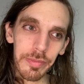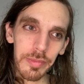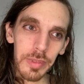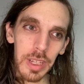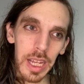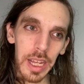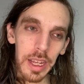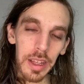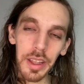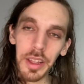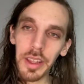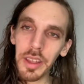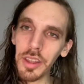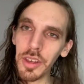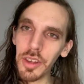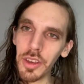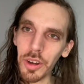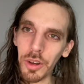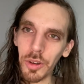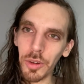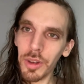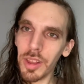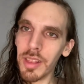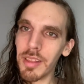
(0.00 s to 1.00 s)

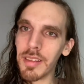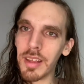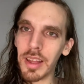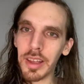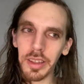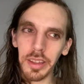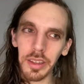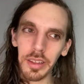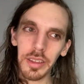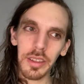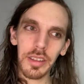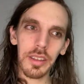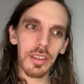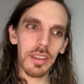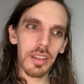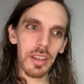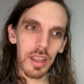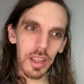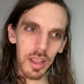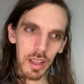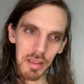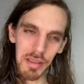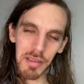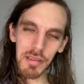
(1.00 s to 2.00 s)
it's not
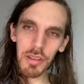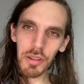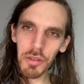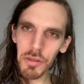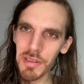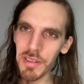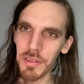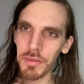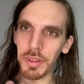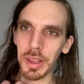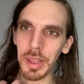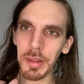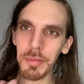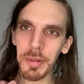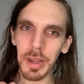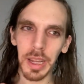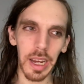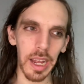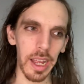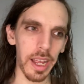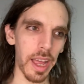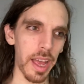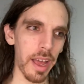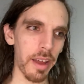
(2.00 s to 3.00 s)
exclusively, but
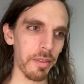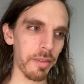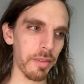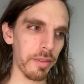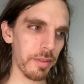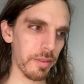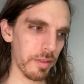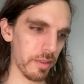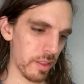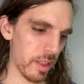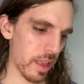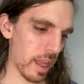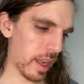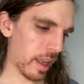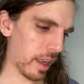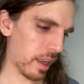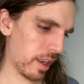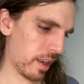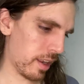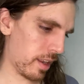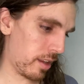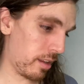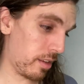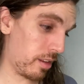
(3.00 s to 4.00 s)
I have that.
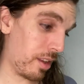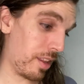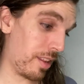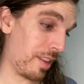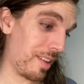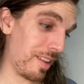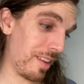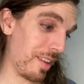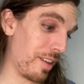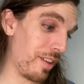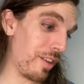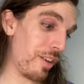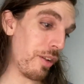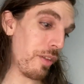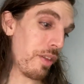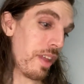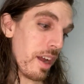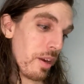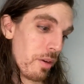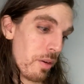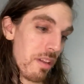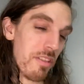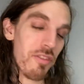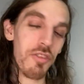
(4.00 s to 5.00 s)
That
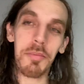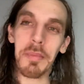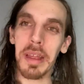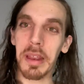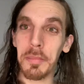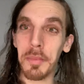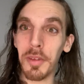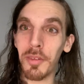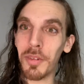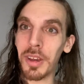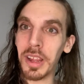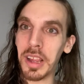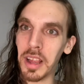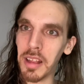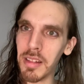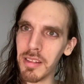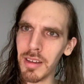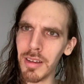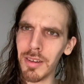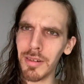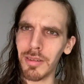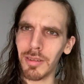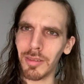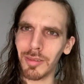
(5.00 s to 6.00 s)
question made me realize,
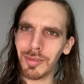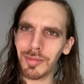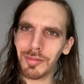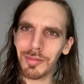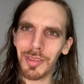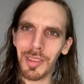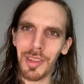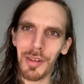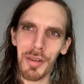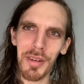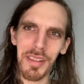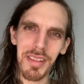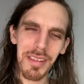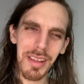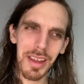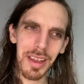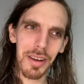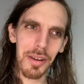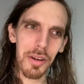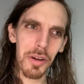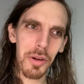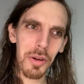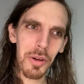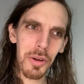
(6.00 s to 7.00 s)
oh, there's not
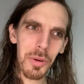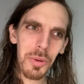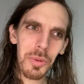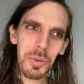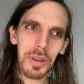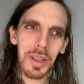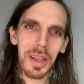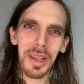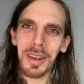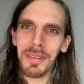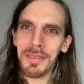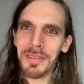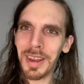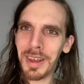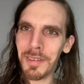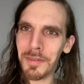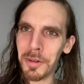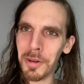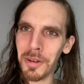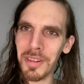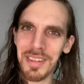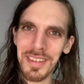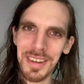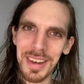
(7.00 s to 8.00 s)
a whole lot of
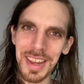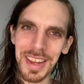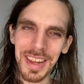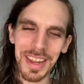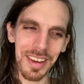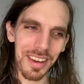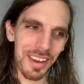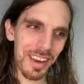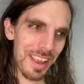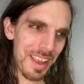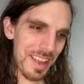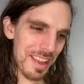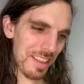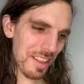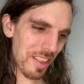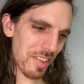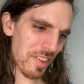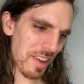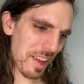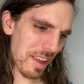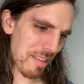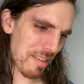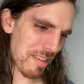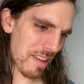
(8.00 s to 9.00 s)
diversity in the
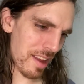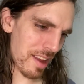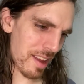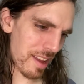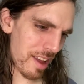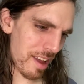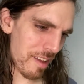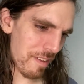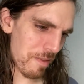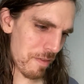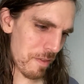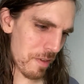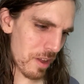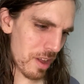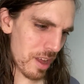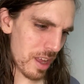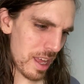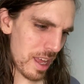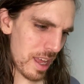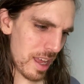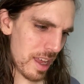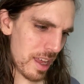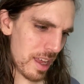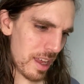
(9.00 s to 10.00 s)
things I have
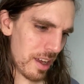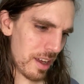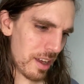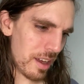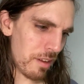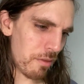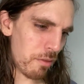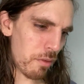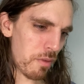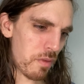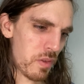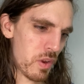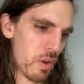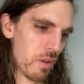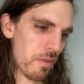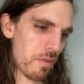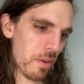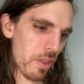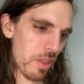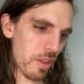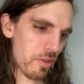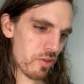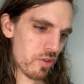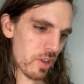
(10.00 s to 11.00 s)
I've reviewed for
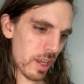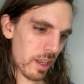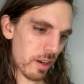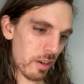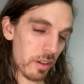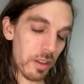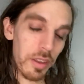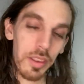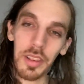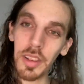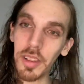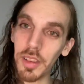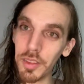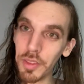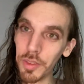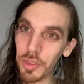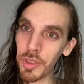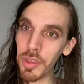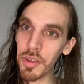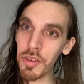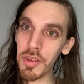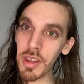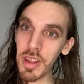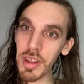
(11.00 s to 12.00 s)
the channel.
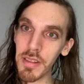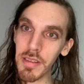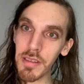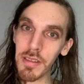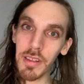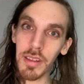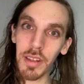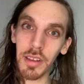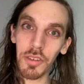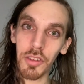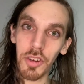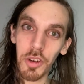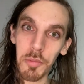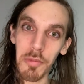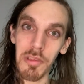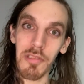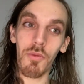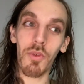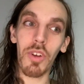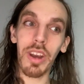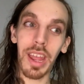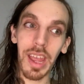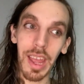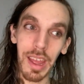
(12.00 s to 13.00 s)
There is in terms of
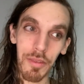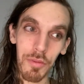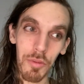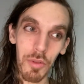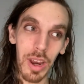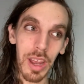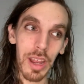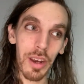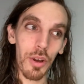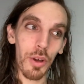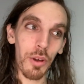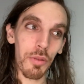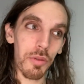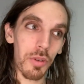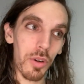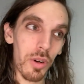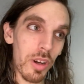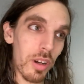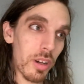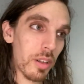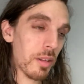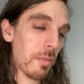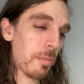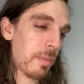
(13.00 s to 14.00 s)
what I have read
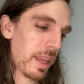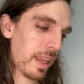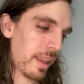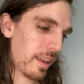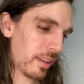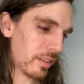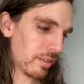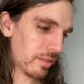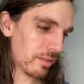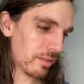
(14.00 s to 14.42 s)
overall in my